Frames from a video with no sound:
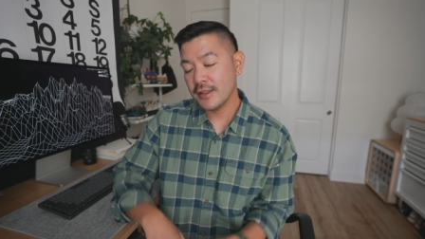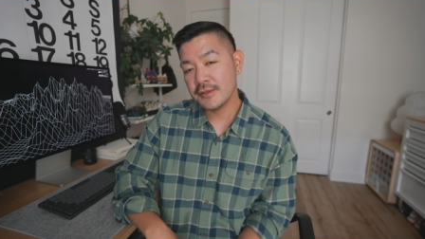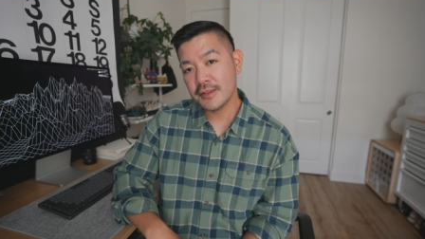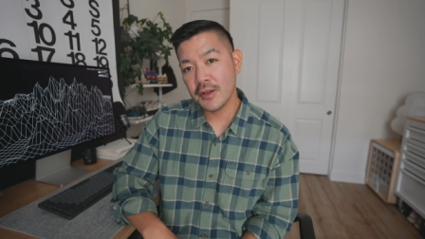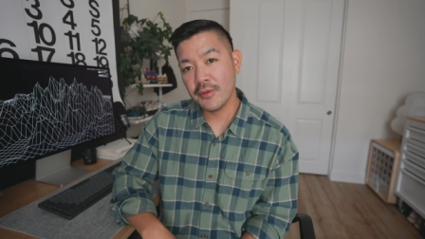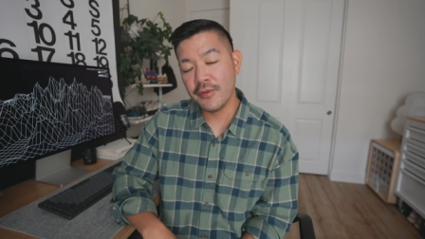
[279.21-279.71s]

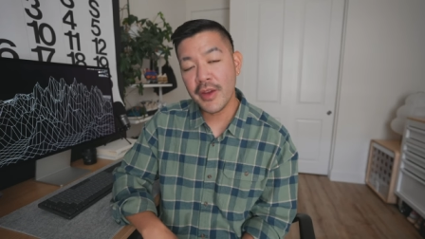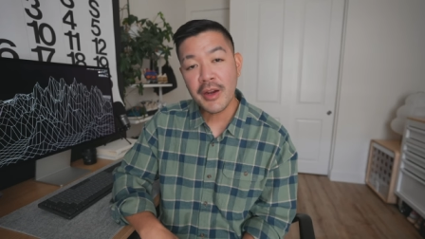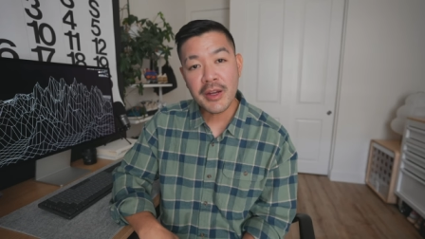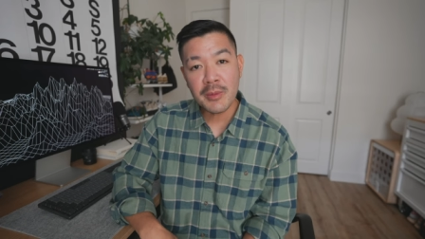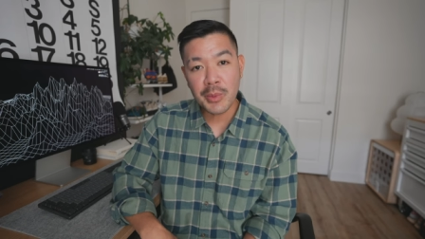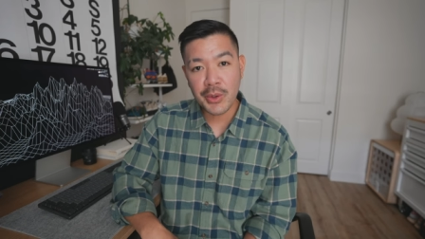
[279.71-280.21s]
So
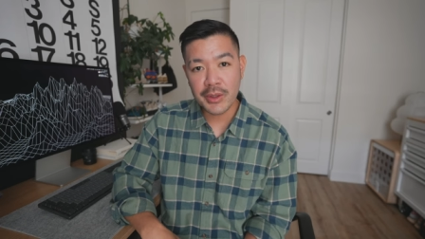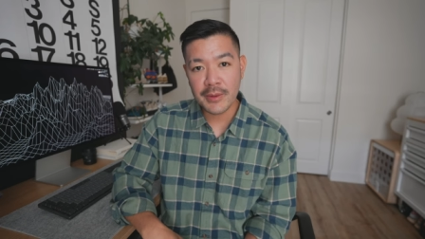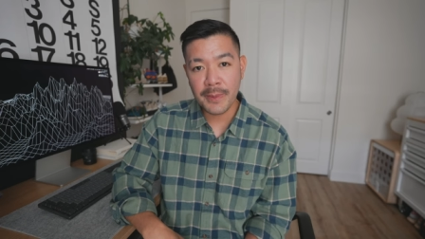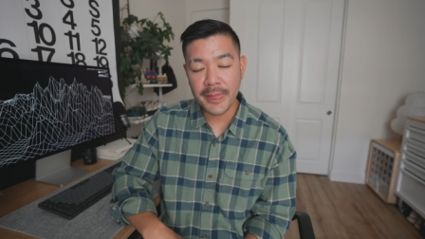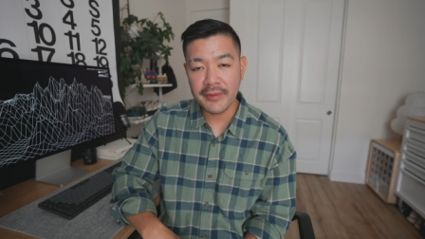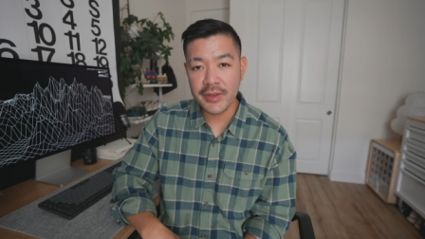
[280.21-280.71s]
very
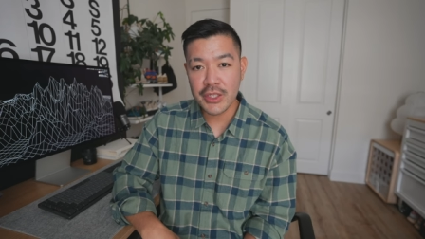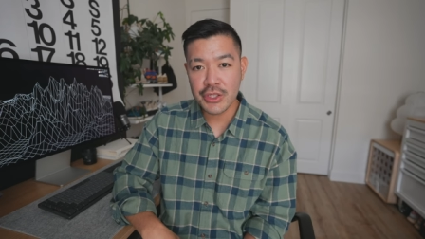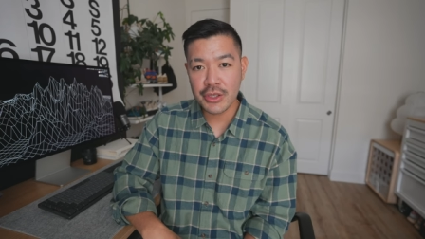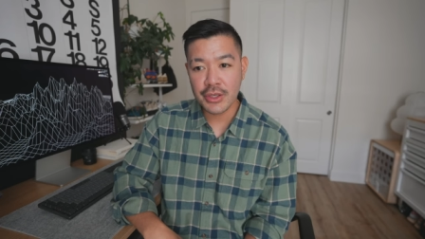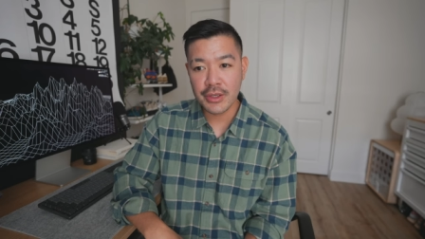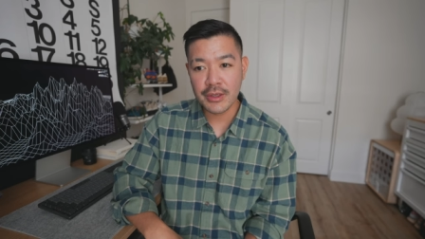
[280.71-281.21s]
important
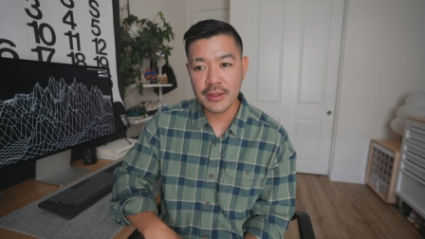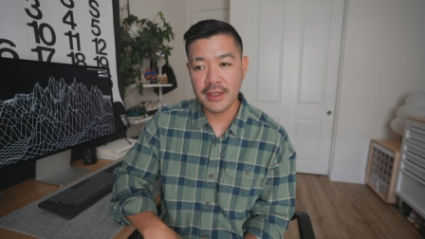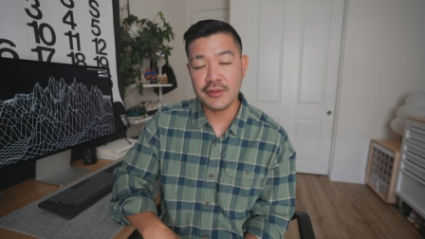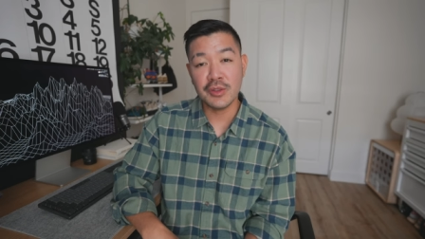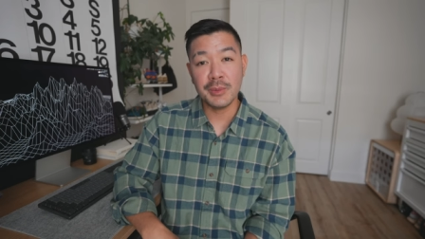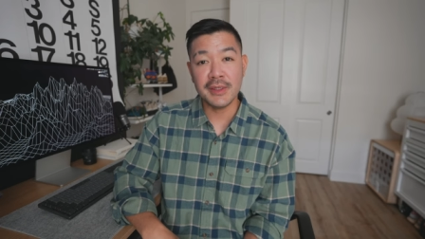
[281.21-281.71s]
feature, it
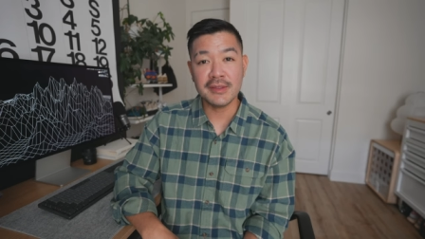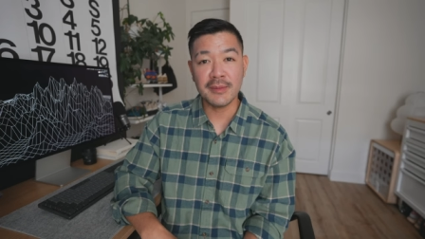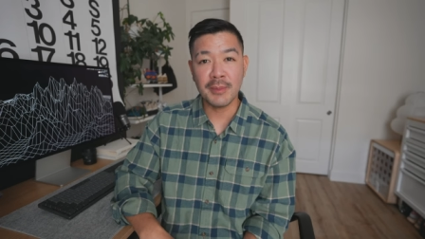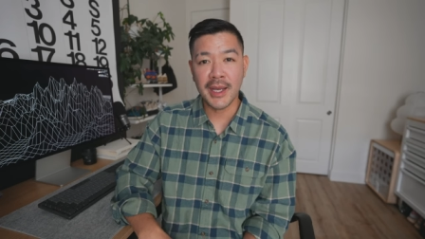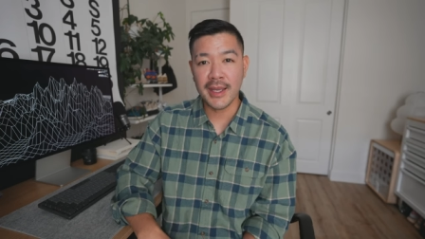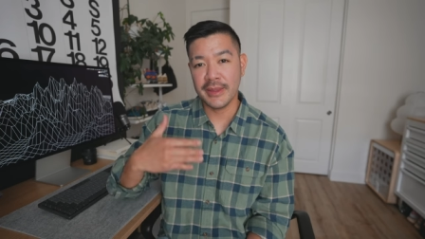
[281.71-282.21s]
gives you peace
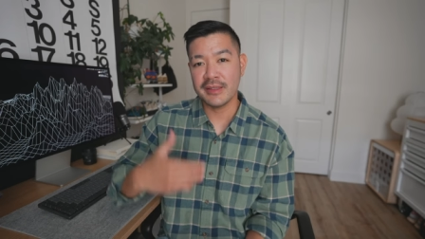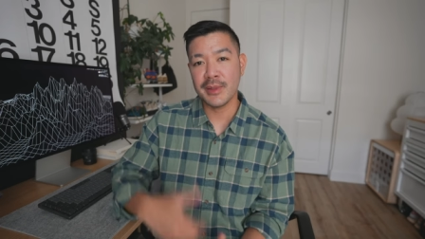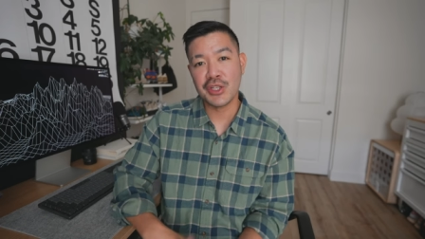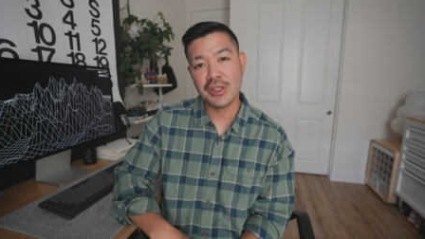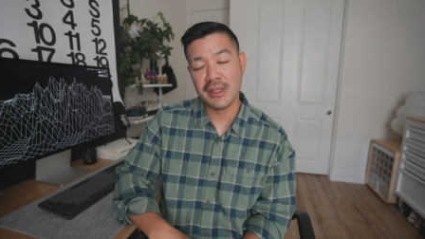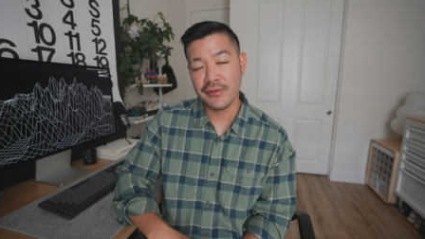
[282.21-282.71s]
of mind,
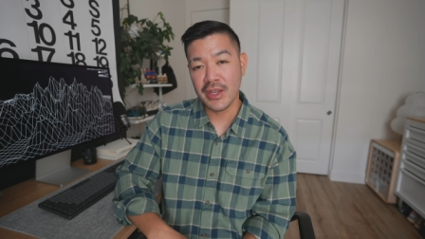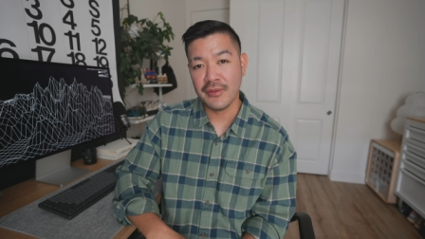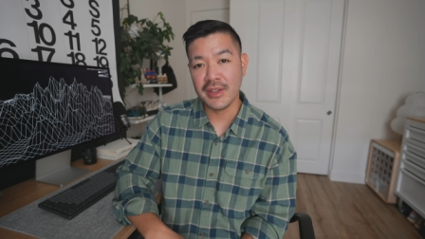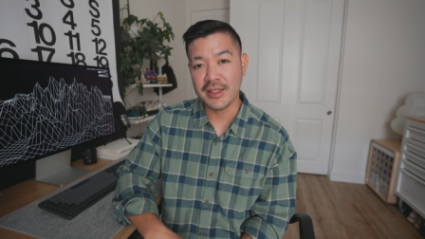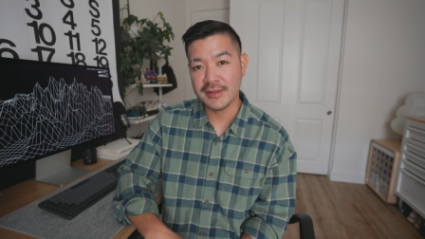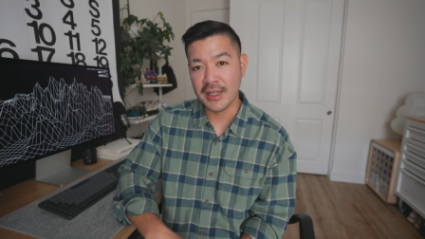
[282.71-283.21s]
especially if you
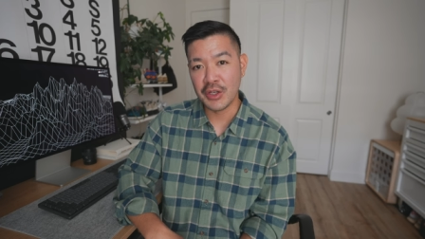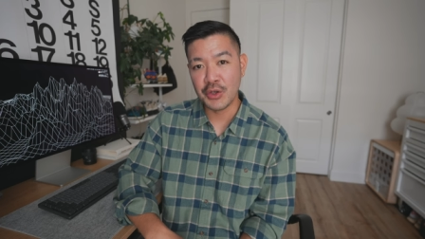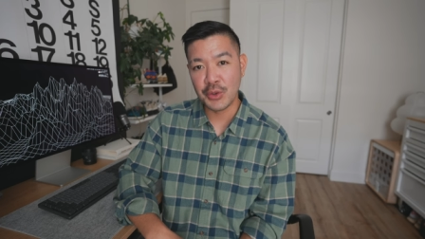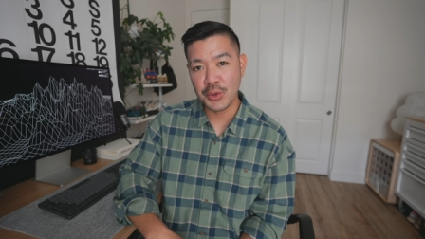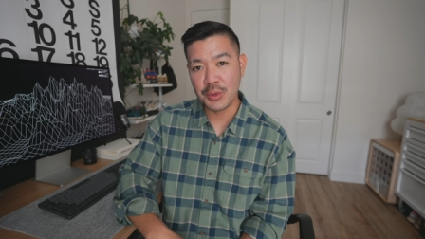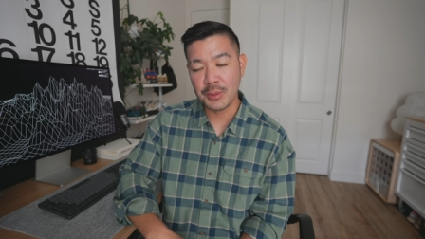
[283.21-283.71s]
have kids at
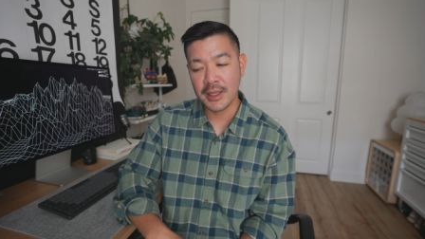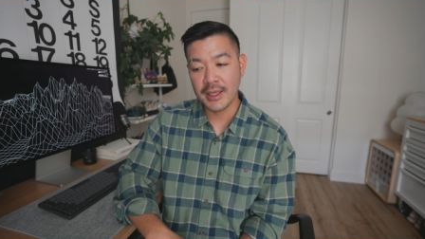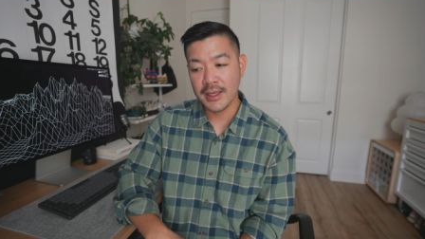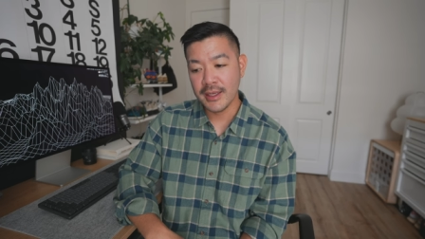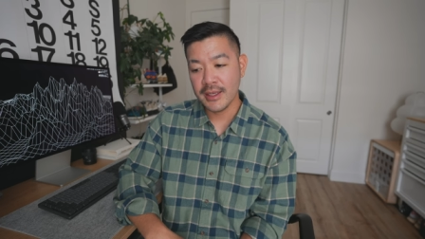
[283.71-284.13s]
home